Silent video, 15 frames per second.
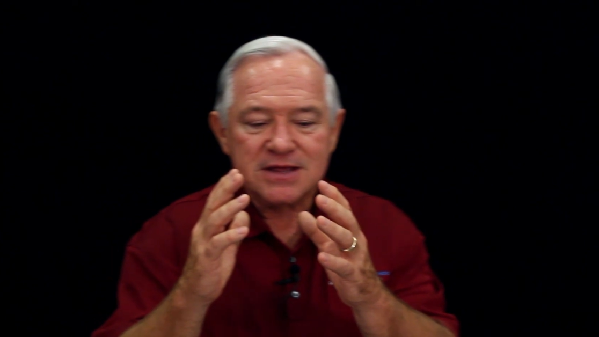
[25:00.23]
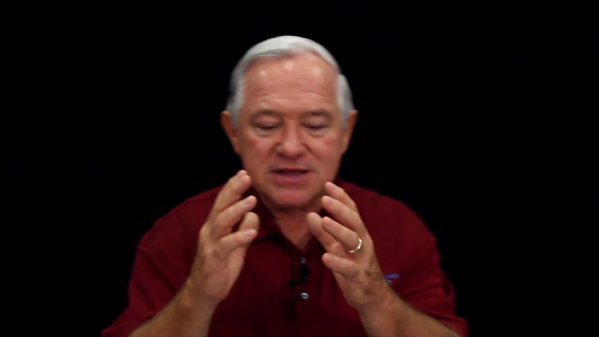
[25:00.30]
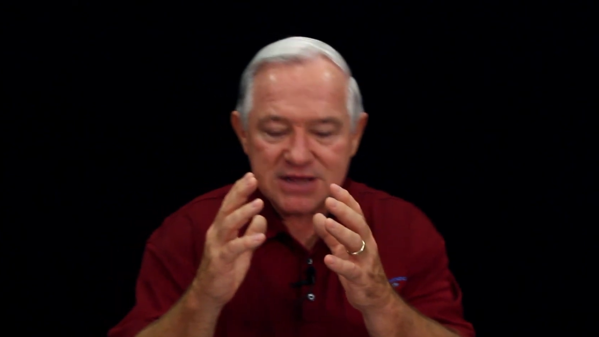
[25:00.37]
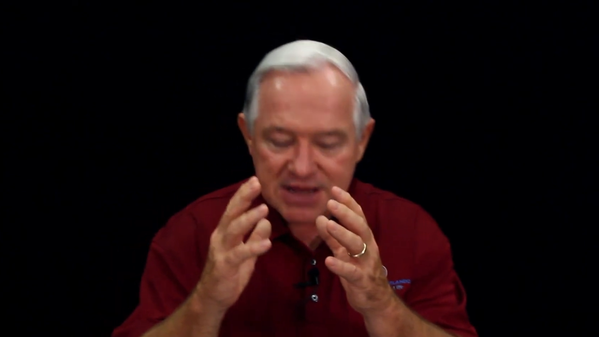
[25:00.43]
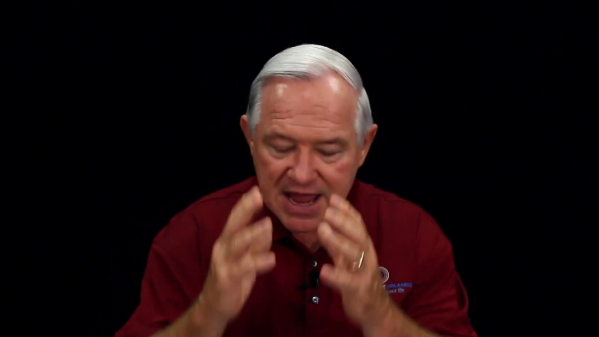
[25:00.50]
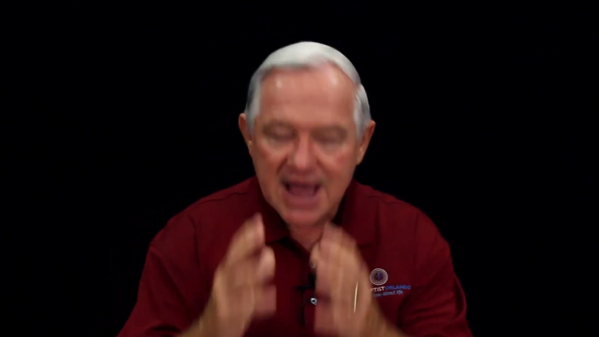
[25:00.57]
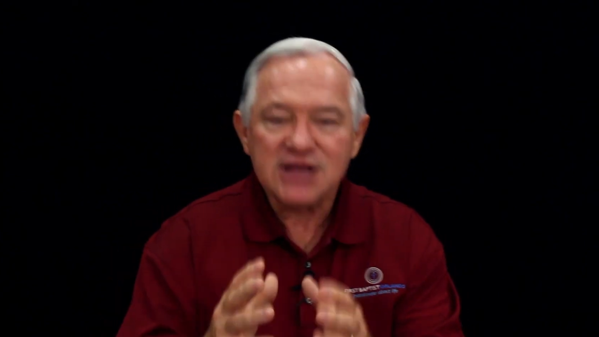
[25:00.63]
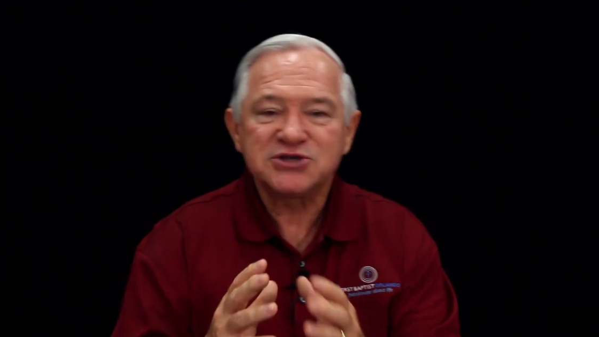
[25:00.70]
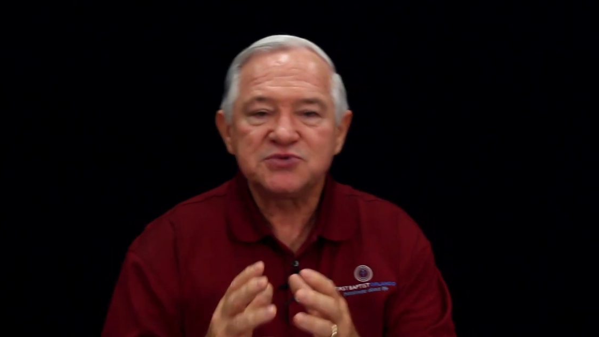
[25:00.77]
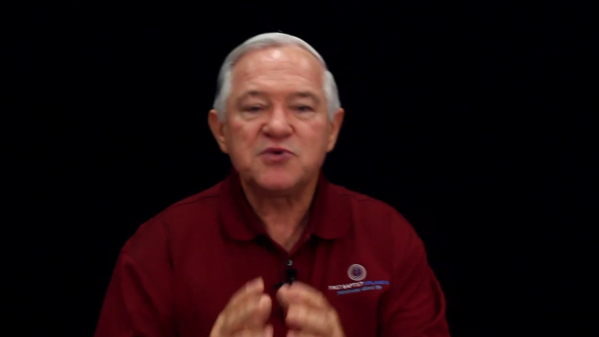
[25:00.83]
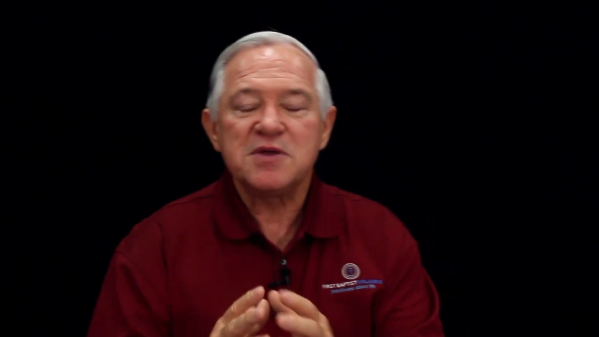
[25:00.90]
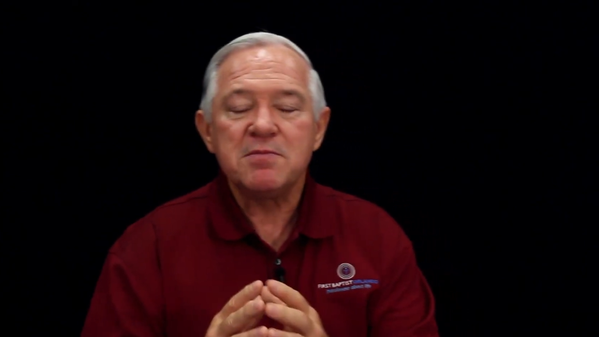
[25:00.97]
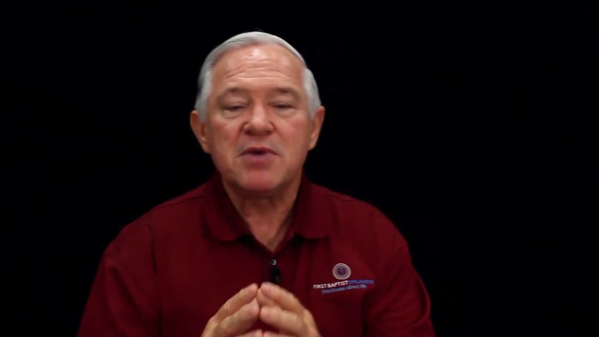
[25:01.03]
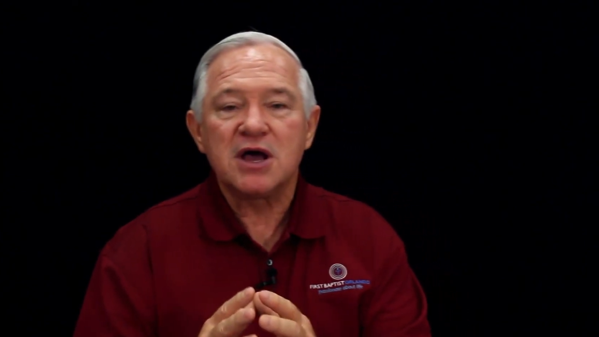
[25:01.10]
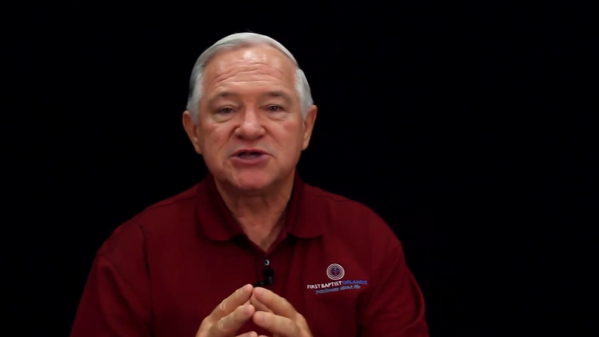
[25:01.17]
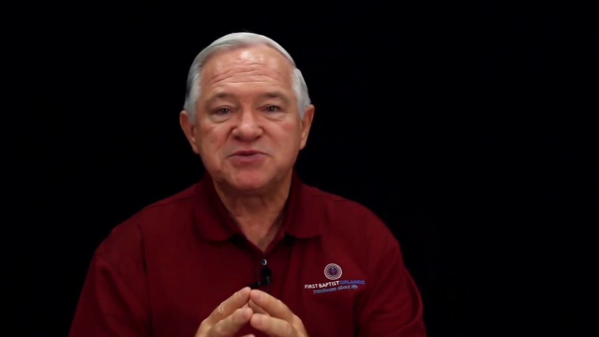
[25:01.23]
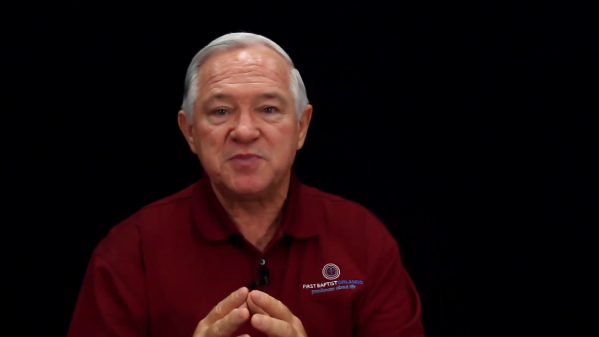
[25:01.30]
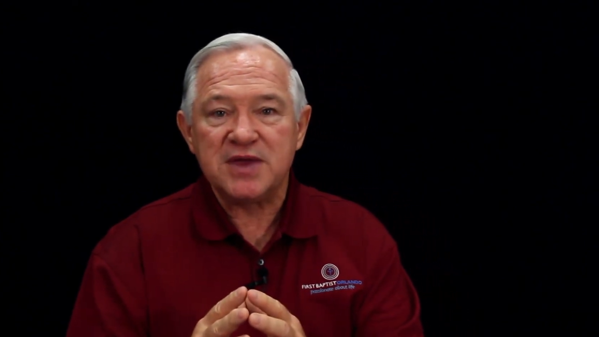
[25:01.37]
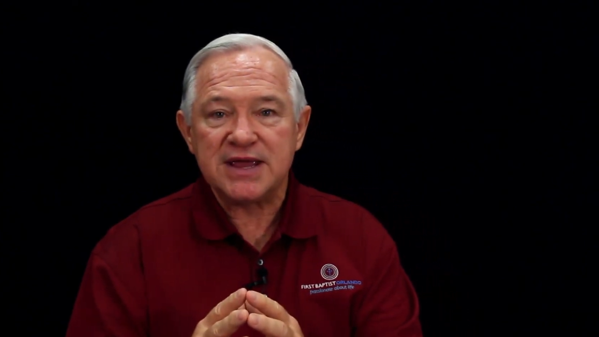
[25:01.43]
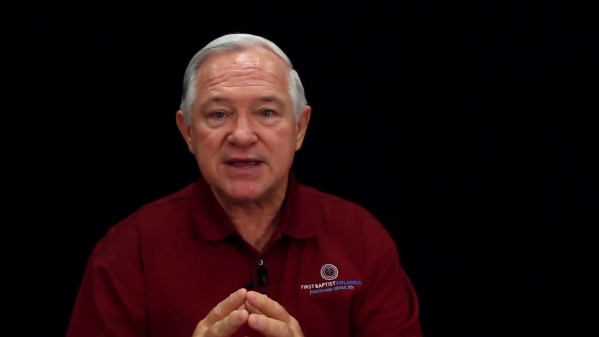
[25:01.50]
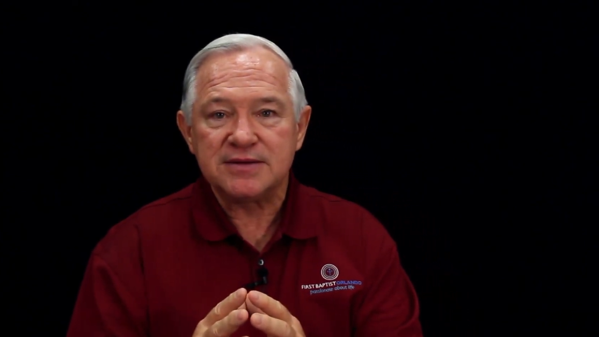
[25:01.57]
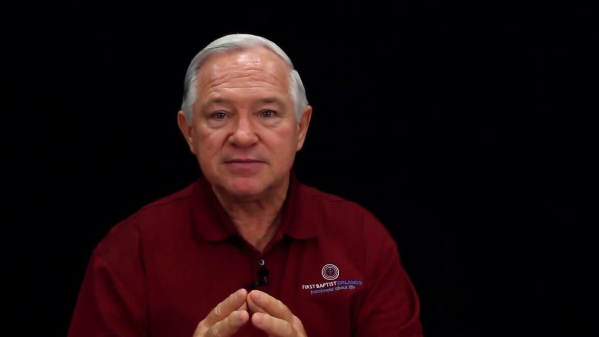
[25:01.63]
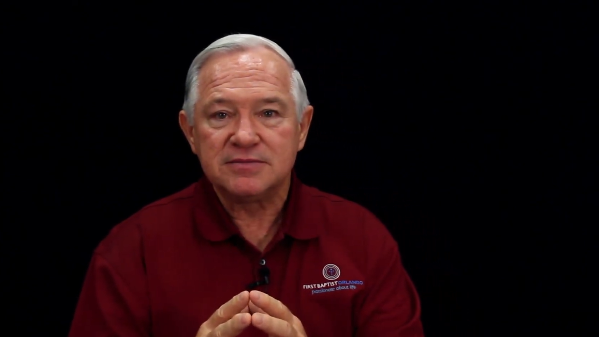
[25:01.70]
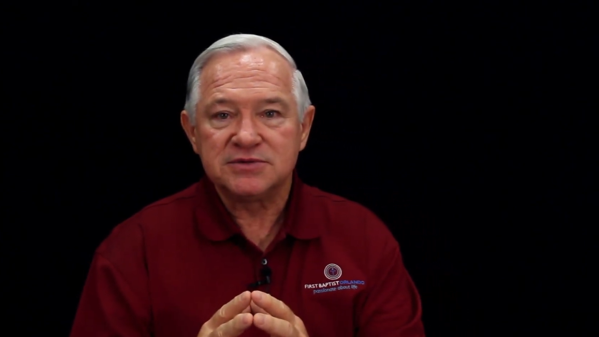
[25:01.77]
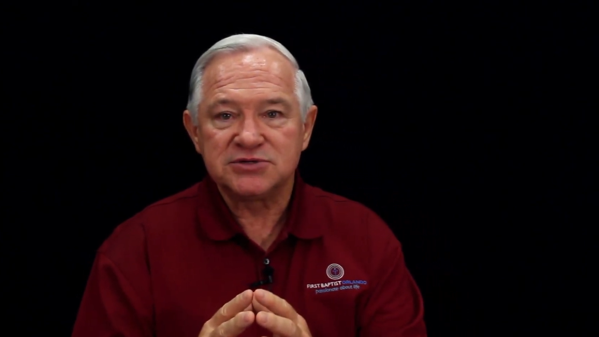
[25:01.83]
Yes, we must be